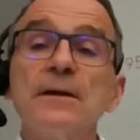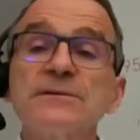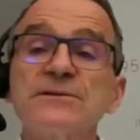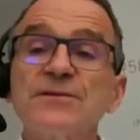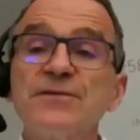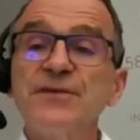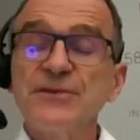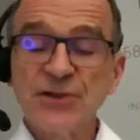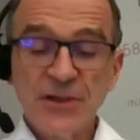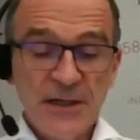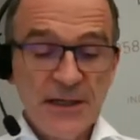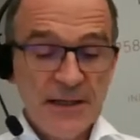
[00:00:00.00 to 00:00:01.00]

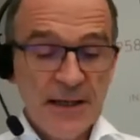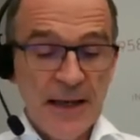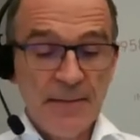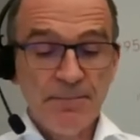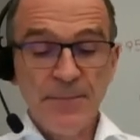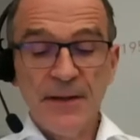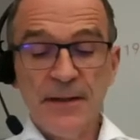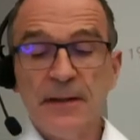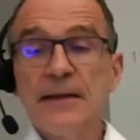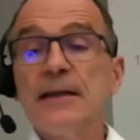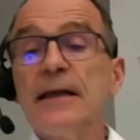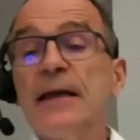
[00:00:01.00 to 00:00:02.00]
sufficiently ample
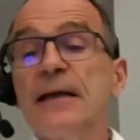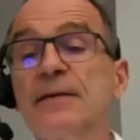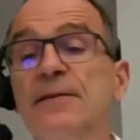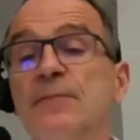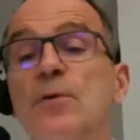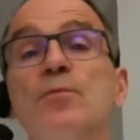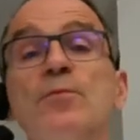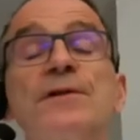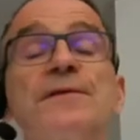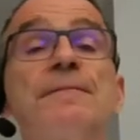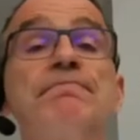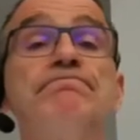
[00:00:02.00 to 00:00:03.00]
at the
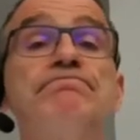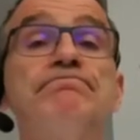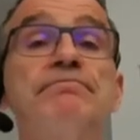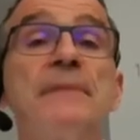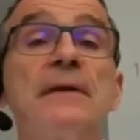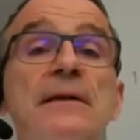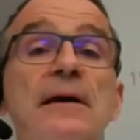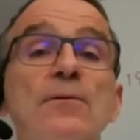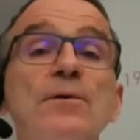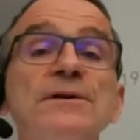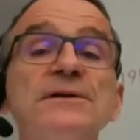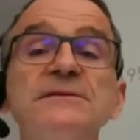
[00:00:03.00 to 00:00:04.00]
moment. Now,
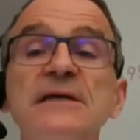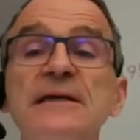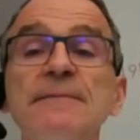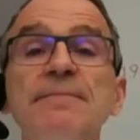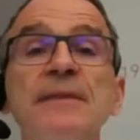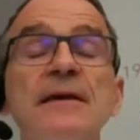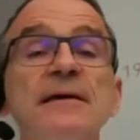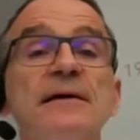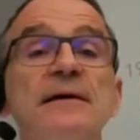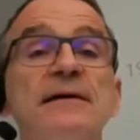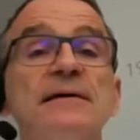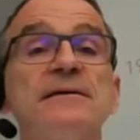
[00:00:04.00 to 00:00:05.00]
what is the
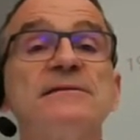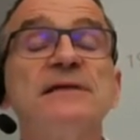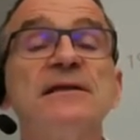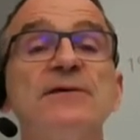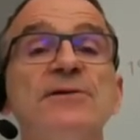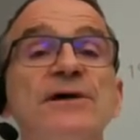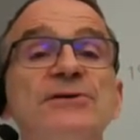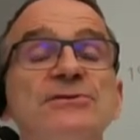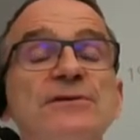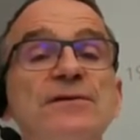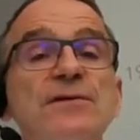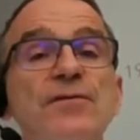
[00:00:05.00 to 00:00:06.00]
uh,
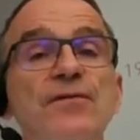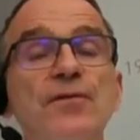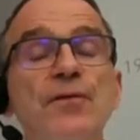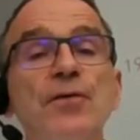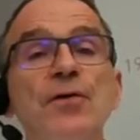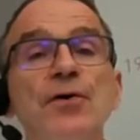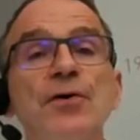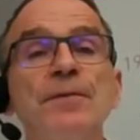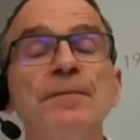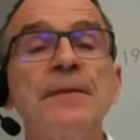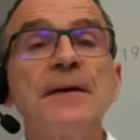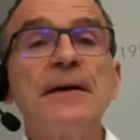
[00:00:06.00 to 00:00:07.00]
situation for
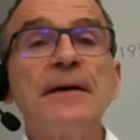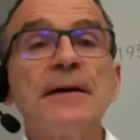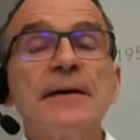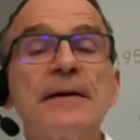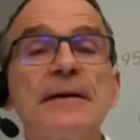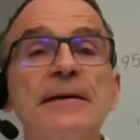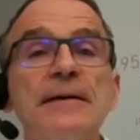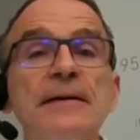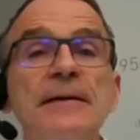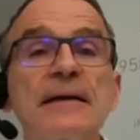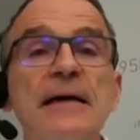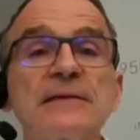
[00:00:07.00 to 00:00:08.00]
uh,
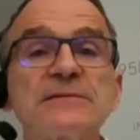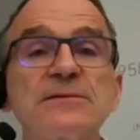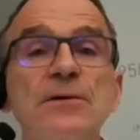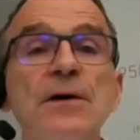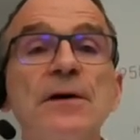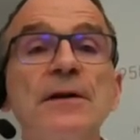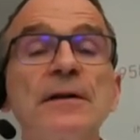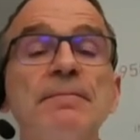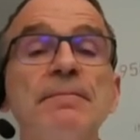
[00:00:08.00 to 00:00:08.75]
castor oil?